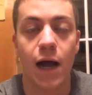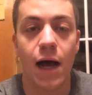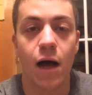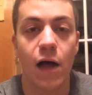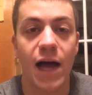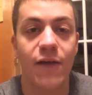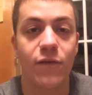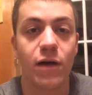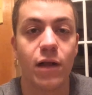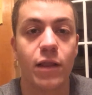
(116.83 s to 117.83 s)
I'll
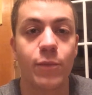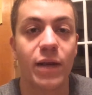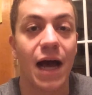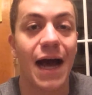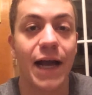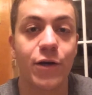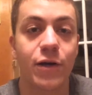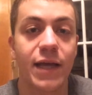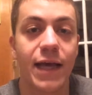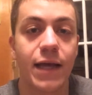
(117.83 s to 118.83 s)
have a little bit higher
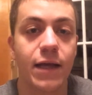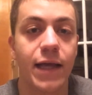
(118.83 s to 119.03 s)
day,